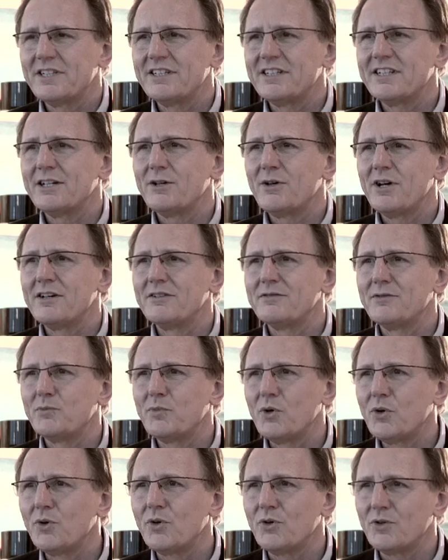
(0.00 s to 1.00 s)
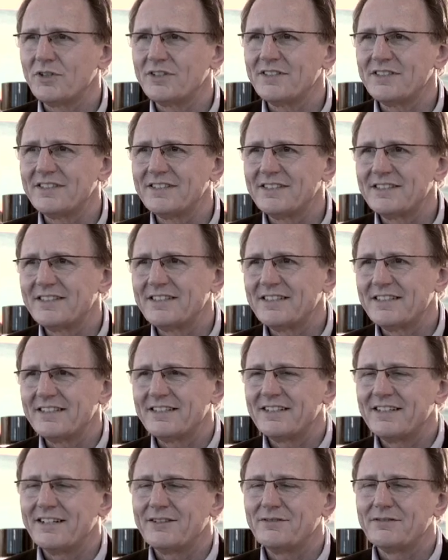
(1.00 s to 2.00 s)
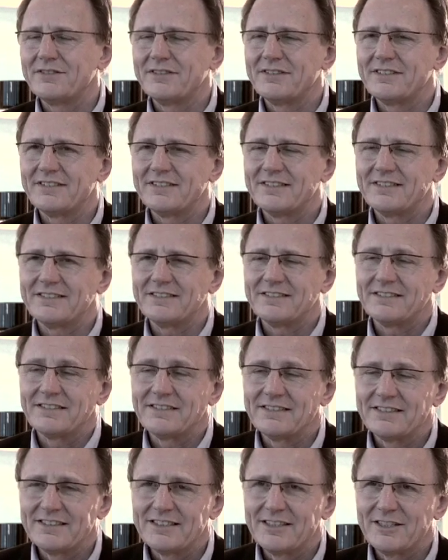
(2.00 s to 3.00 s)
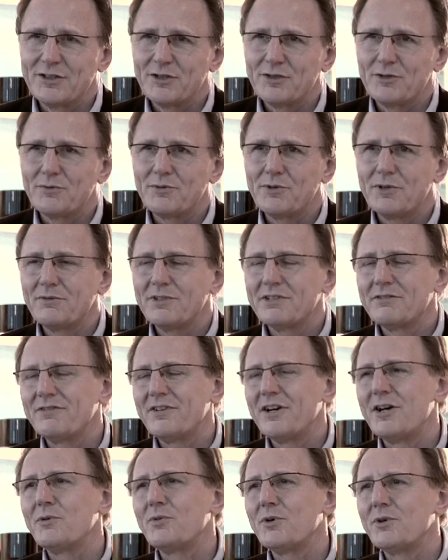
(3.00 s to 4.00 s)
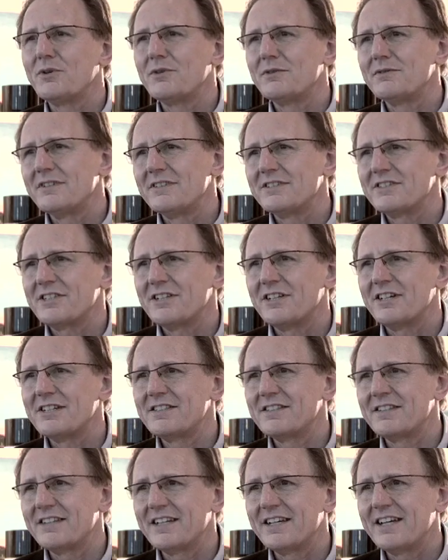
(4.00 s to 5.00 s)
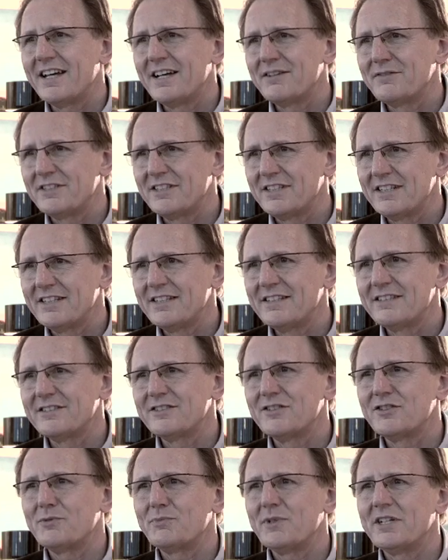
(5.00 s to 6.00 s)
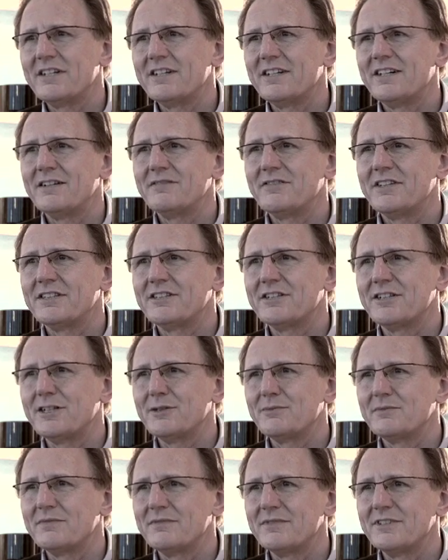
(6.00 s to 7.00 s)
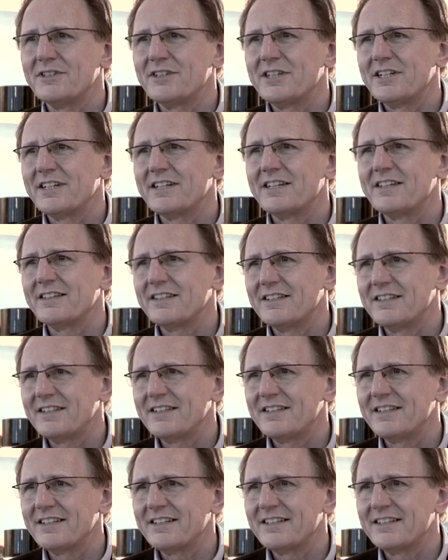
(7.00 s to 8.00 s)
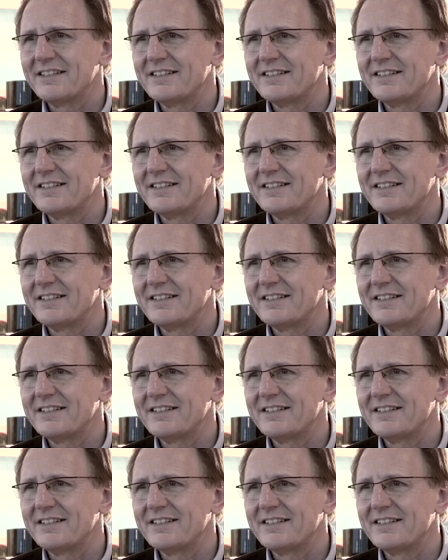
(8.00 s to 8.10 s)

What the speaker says: tend to go overboard and have probably far more slides than they ever need and spend half their time looking at the